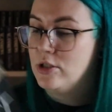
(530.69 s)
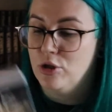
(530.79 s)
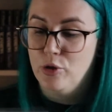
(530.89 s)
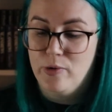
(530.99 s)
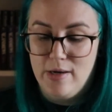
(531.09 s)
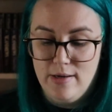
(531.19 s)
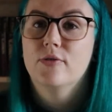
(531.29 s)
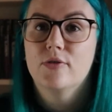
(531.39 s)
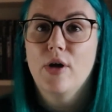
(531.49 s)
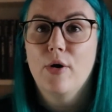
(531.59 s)
DeLuca.
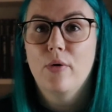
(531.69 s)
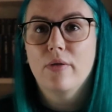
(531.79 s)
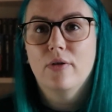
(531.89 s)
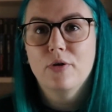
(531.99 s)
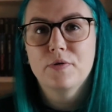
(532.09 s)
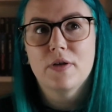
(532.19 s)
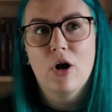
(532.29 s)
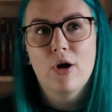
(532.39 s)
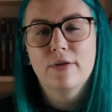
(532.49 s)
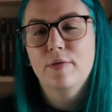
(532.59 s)
So those
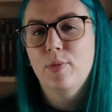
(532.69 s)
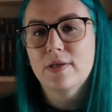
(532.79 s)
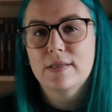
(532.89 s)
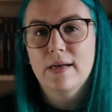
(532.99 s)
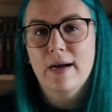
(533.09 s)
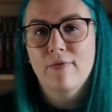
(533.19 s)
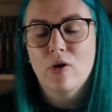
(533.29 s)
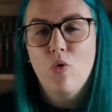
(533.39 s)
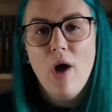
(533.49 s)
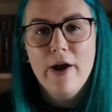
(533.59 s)
are the books that I've
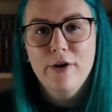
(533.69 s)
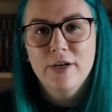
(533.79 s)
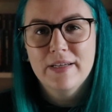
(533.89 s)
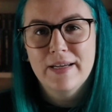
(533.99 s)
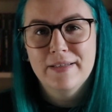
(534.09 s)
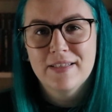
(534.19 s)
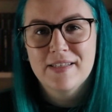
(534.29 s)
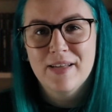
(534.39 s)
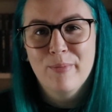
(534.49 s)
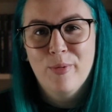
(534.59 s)
acquired in
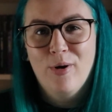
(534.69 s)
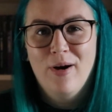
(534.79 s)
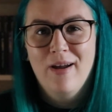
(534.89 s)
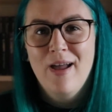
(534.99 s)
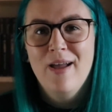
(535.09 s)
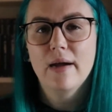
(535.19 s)
December.